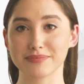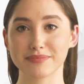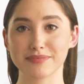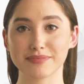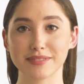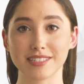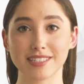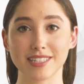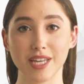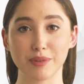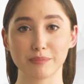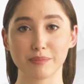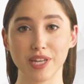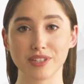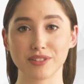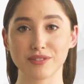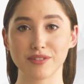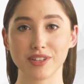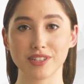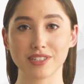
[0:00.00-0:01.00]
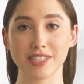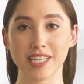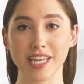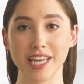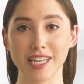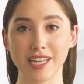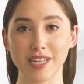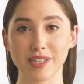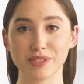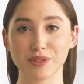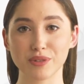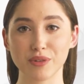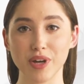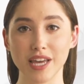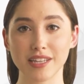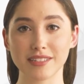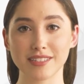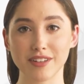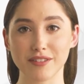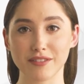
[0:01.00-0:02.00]
So much for today on
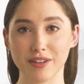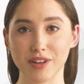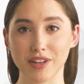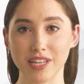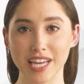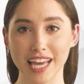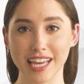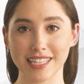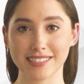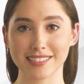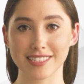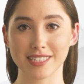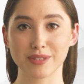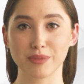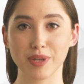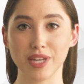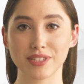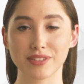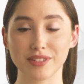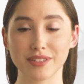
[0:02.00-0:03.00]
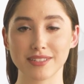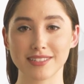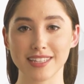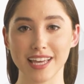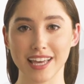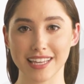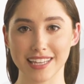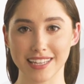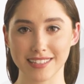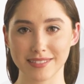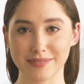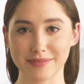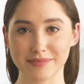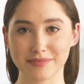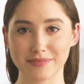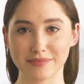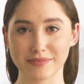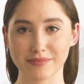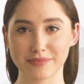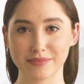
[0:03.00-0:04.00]
crossover and sequential studies.
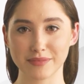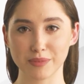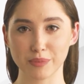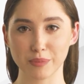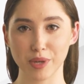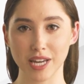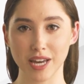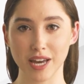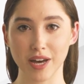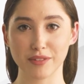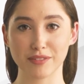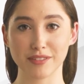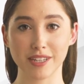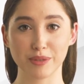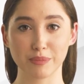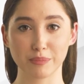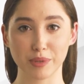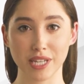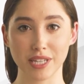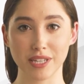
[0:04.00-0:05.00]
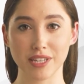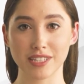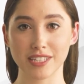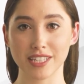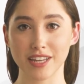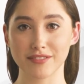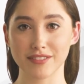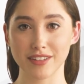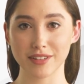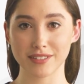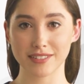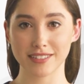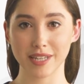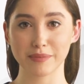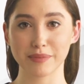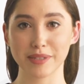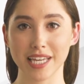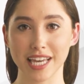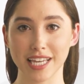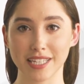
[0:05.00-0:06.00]
We hope that we could give you
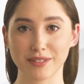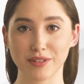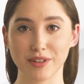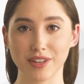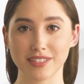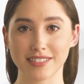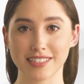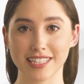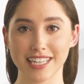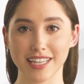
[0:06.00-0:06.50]
some interesting